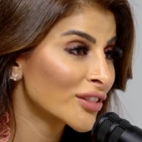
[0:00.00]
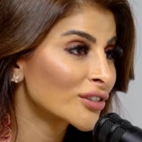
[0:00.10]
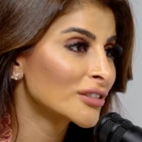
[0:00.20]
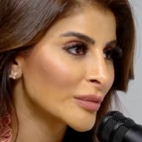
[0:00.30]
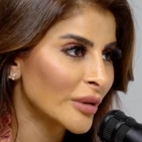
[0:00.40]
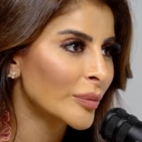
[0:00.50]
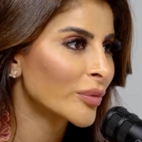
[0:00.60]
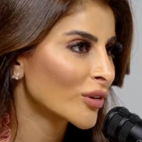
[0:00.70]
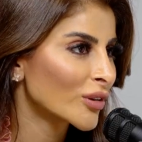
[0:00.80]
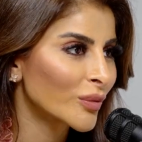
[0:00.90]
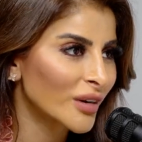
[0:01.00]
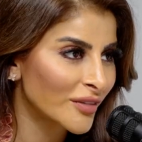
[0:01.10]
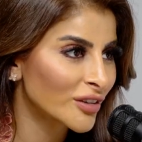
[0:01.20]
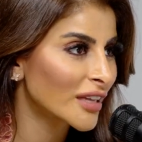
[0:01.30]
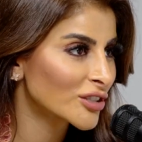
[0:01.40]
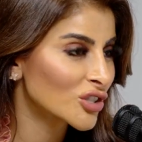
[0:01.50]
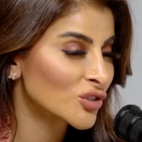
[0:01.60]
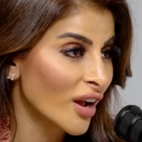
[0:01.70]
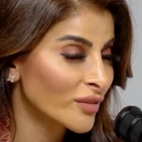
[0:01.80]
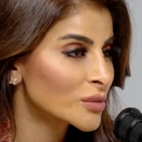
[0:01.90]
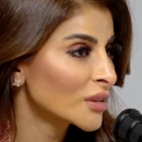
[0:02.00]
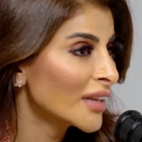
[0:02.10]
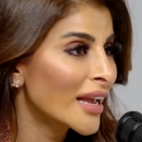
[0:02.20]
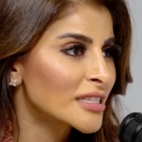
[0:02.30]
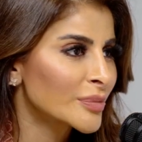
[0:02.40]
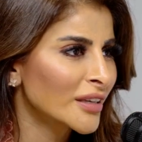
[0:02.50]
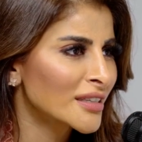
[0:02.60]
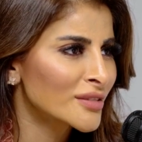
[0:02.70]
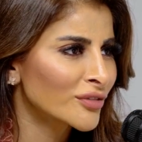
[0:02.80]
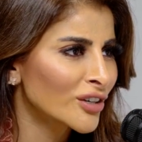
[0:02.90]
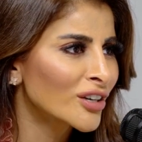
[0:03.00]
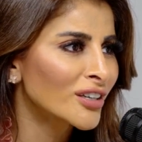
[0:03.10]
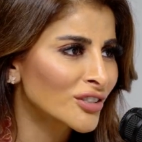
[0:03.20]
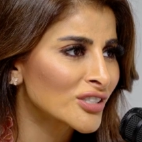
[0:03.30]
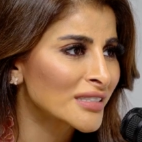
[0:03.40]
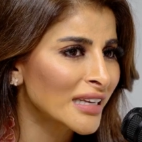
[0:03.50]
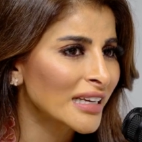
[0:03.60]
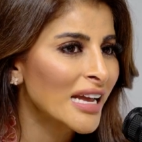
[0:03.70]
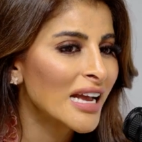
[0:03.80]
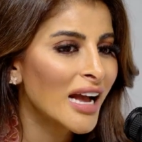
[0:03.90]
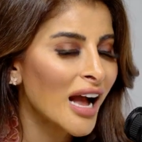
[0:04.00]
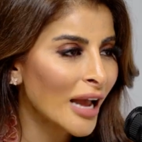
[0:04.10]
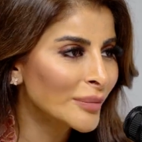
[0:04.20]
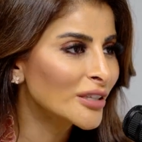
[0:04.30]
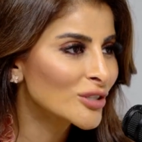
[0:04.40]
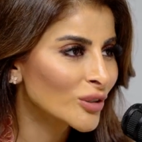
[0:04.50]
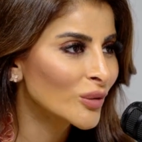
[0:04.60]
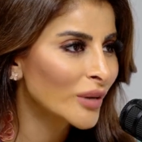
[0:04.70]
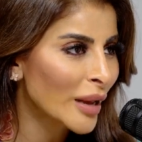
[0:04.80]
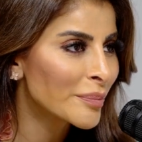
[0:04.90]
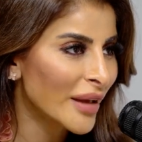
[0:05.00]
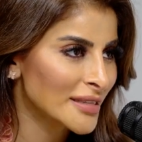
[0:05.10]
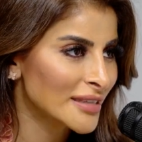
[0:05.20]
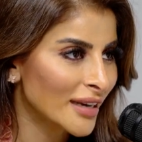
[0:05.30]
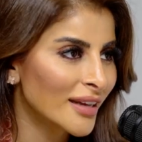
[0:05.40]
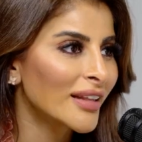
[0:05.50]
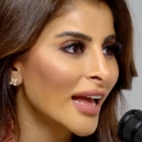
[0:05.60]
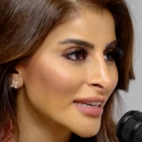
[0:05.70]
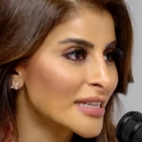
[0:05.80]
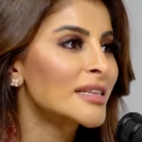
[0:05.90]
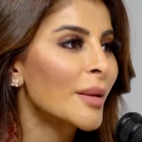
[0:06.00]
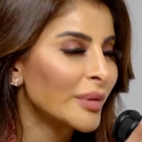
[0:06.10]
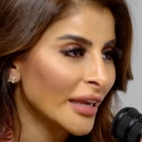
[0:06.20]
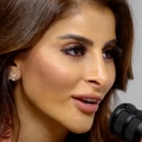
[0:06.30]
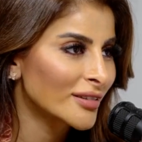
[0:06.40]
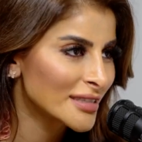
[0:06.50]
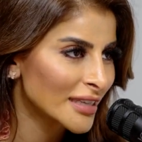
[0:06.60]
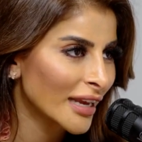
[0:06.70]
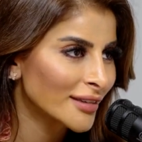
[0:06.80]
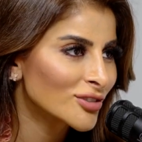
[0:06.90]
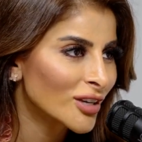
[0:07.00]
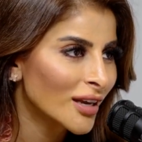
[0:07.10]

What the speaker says: 30 people or whatever that she travels with? Yes, because for her, she's like, I'm going to do what I'm best at. And that is being on stage.